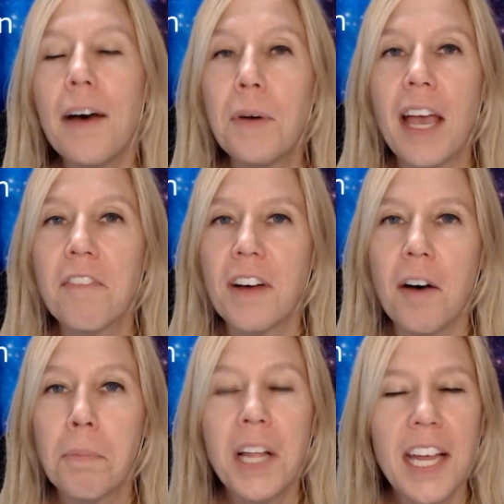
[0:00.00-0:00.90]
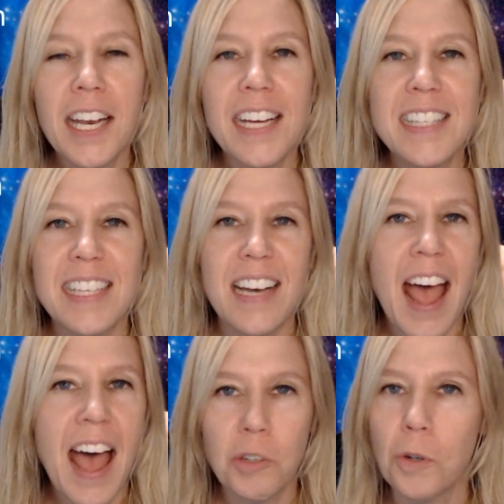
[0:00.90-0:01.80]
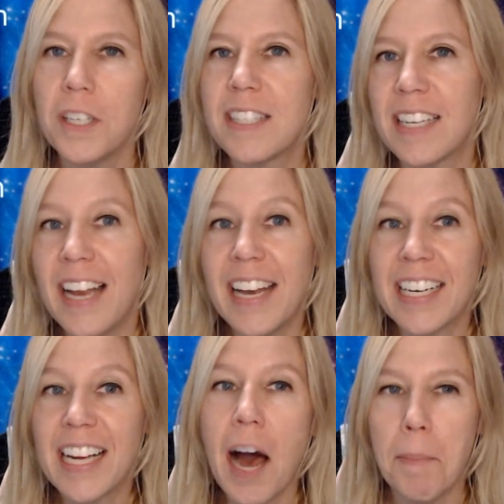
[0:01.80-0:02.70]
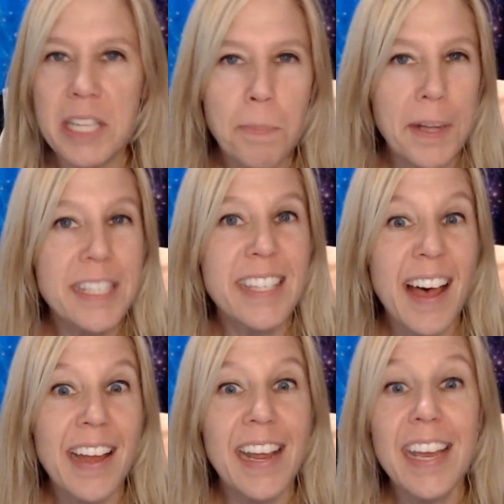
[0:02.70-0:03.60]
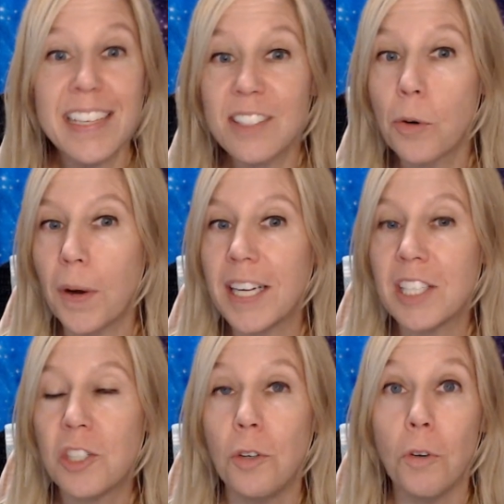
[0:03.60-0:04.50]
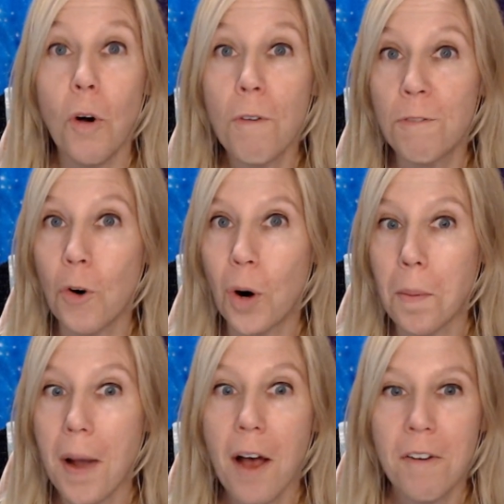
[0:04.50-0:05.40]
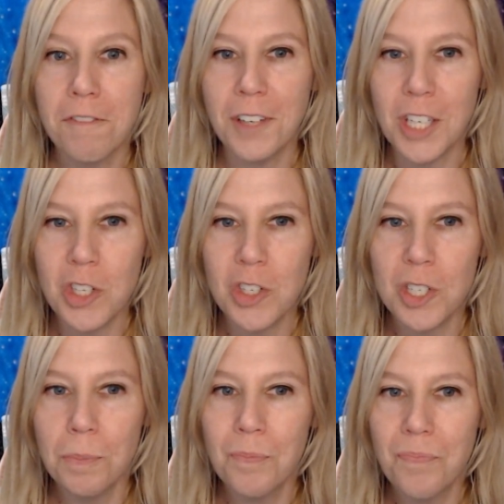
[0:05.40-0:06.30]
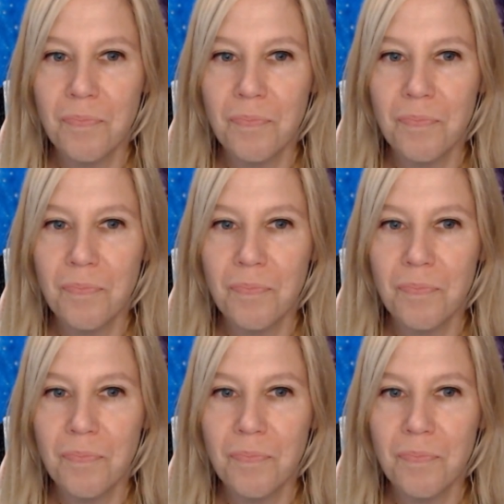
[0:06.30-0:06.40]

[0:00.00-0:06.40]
we have planets and asteroids and comets, but sun is going to form first.